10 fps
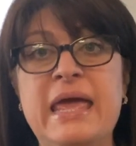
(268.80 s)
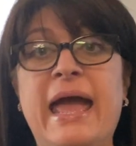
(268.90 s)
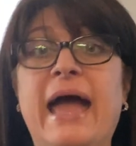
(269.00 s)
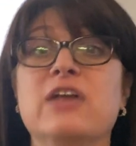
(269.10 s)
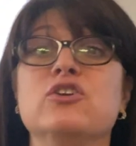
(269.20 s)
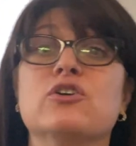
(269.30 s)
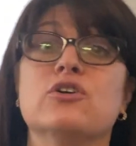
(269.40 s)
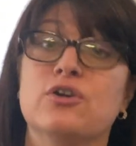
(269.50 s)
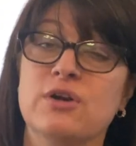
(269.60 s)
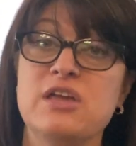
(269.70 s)
And you're
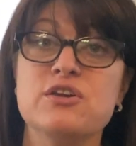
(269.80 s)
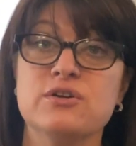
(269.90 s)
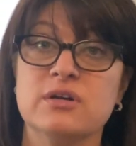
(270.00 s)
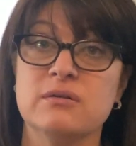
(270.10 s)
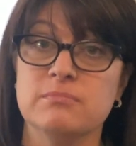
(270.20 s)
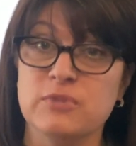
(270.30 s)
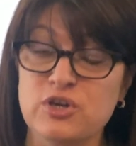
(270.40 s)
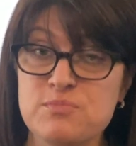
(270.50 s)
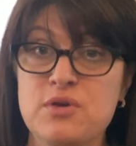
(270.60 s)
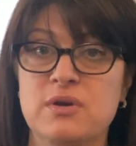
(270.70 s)
hurting your
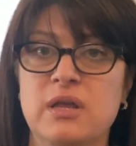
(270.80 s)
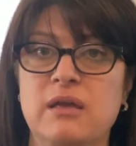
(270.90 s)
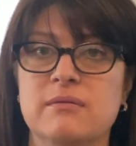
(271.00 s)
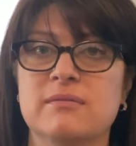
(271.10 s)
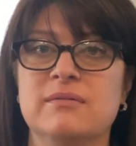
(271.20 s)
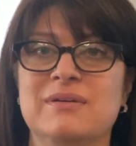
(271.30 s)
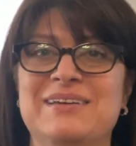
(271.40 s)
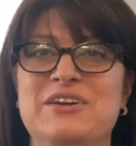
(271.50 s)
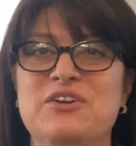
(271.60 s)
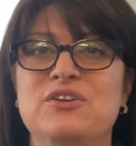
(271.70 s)
community,
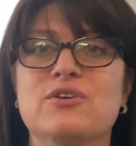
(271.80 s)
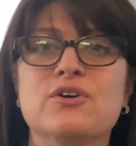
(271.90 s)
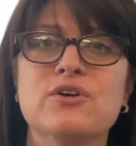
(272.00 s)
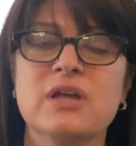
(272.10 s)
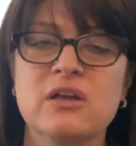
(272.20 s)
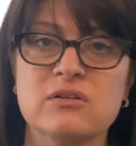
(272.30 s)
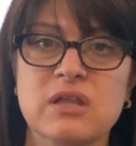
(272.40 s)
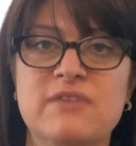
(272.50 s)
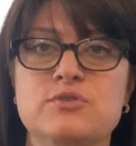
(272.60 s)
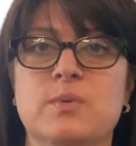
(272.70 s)
you're hurting your
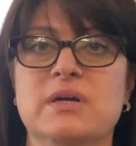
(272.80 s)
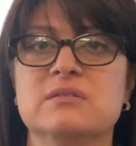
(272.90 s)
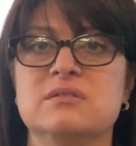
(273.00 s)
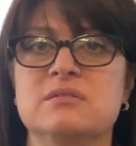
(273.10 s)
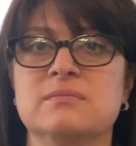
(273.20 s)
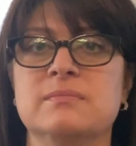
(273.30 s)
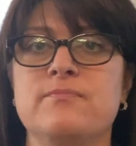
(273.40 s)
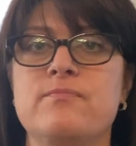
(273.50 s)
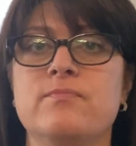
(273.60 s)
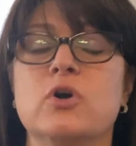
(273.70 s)
loved ones,
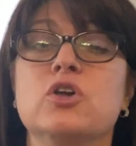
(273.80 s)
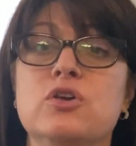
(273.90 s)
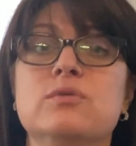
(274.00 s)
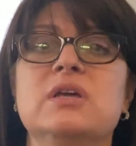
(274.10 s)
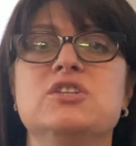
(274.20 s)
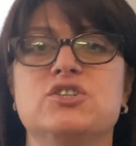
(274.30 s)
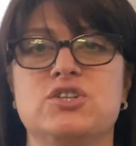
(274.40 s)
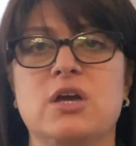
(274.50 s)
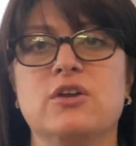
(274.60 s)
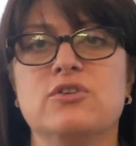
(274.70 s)
you need to
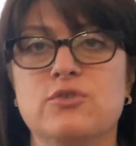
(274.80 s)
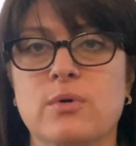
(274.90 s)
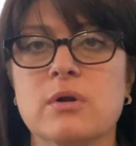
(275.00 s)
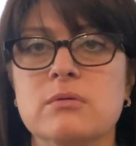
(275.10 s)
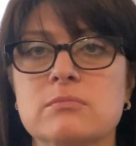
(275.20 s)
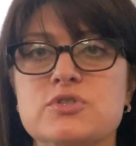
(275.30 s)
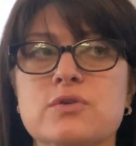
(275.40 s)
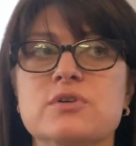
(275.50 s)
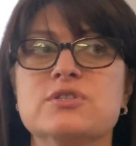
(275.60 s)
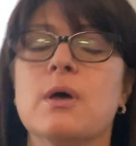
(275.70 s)
shut your door. So
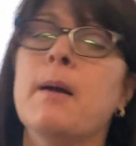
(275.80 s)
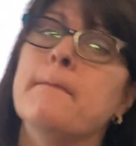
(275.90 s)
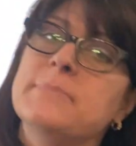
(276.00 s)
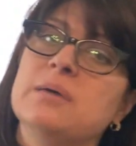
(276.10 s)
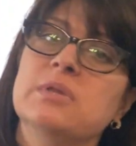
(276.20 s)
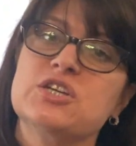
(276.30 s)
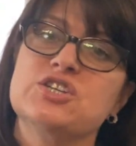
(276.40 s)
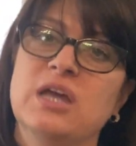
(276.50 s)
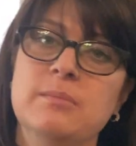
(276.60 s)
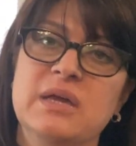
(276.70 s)
there's public
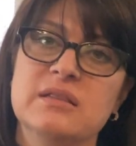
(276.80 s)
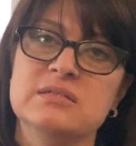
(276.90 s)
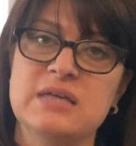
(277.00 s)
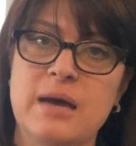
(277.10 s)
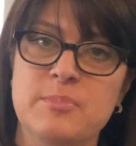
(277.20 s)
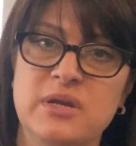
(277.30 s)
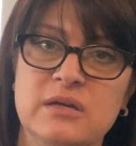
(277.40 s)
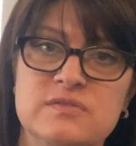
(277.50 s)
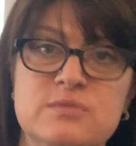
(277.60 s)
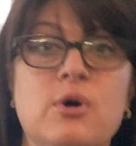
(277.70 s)
shaming that's happening
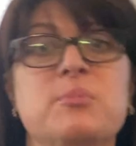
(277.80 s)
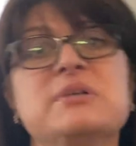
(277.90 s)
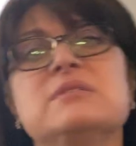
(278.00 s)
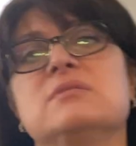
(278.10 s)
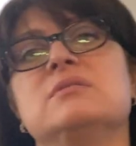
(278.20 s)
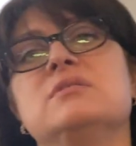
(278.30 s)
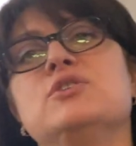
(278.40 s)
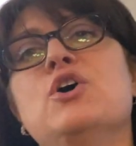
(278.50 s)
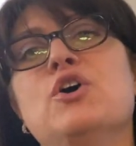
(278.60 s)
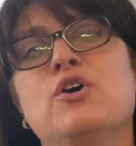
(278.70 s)
of small businesses
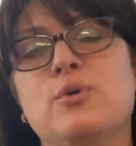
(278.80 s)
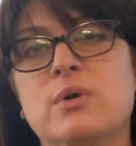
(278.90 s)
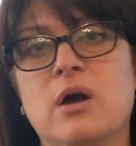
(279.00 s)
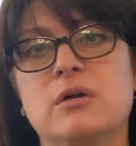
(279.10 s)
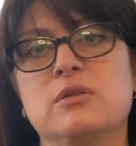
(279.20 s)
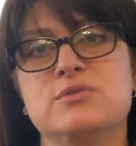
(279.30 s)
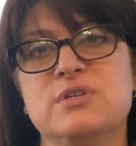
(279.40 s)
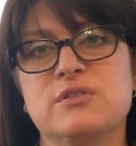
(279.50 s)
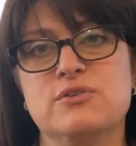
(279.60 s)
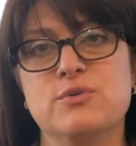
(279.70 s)
who are not
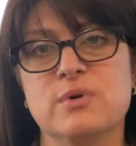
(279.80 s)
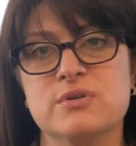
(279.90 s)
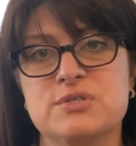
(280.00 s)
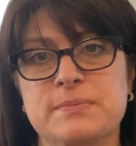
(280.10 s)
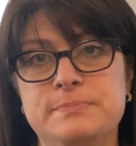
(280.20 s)
closing their doors.